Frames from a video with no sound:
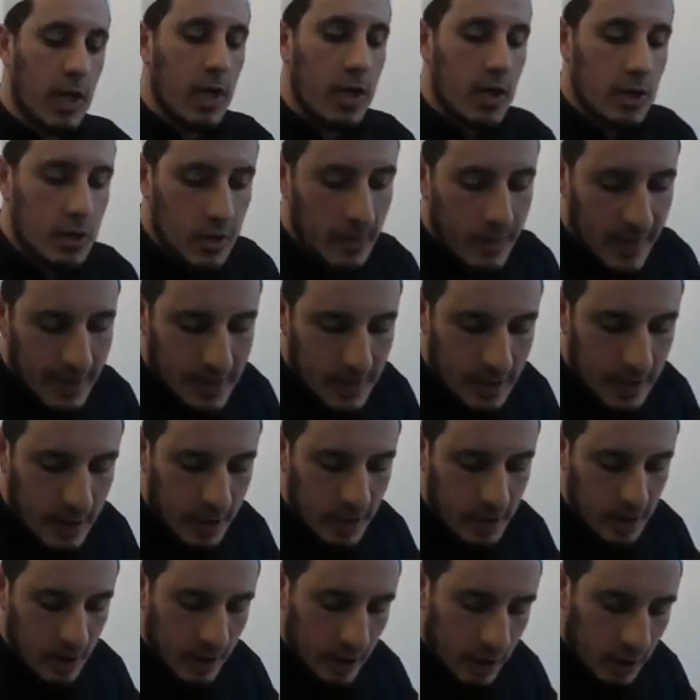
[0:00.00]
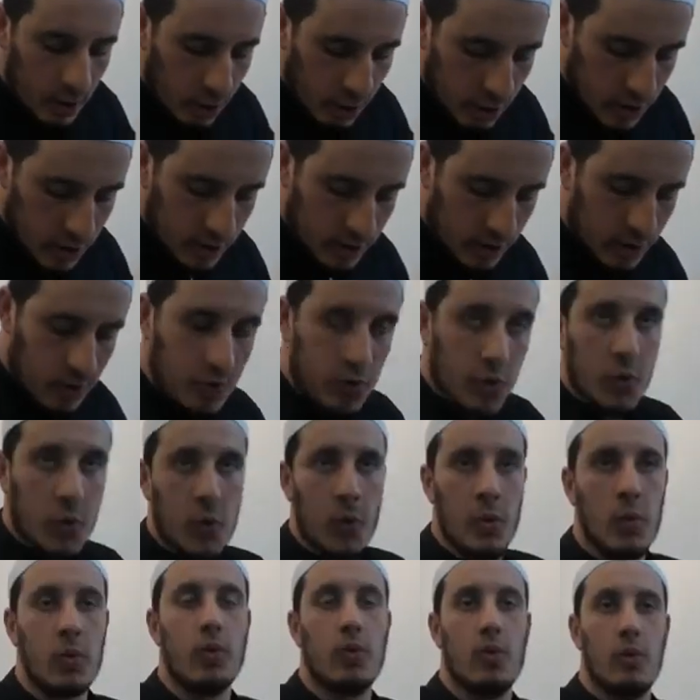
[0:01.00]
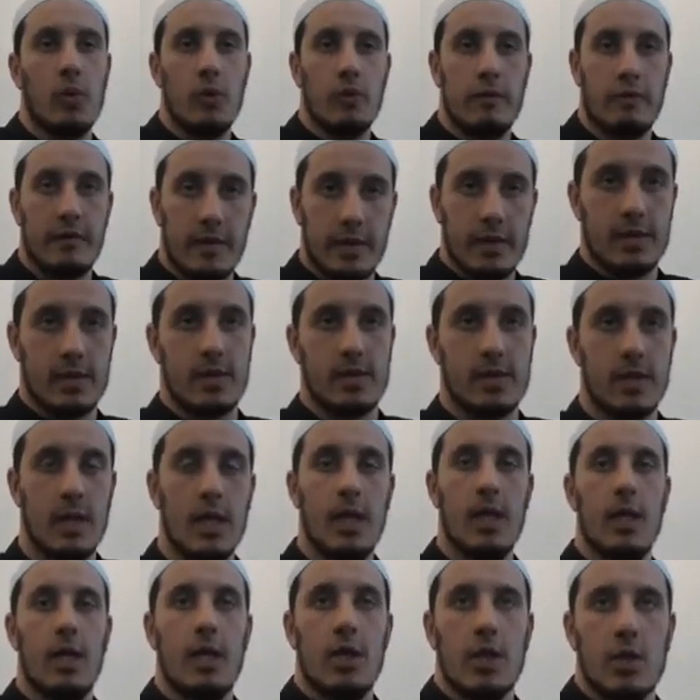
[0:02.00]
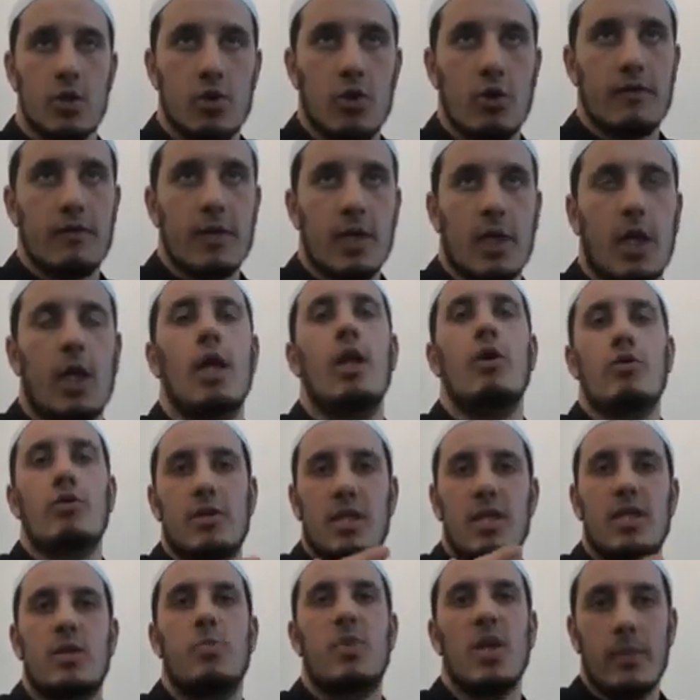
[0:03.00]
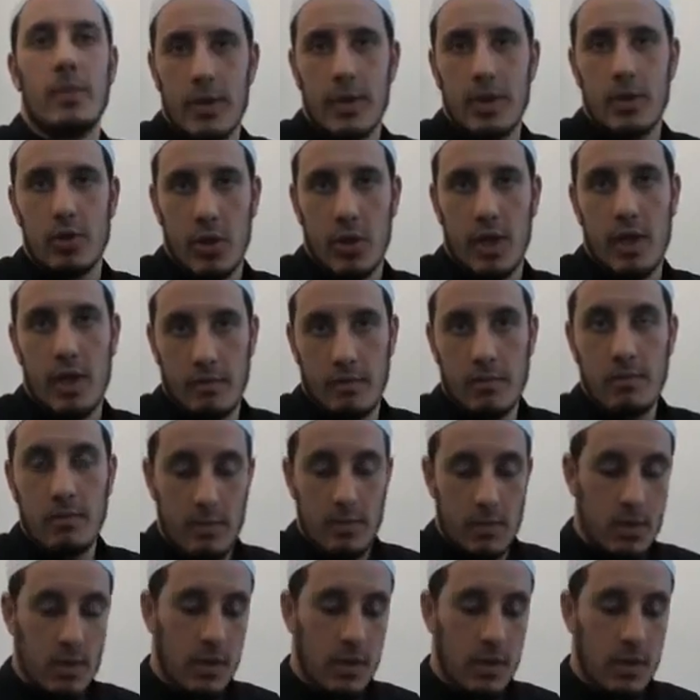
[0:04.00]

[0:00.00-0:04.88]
So basically, he lost two of his two of the closest people to him,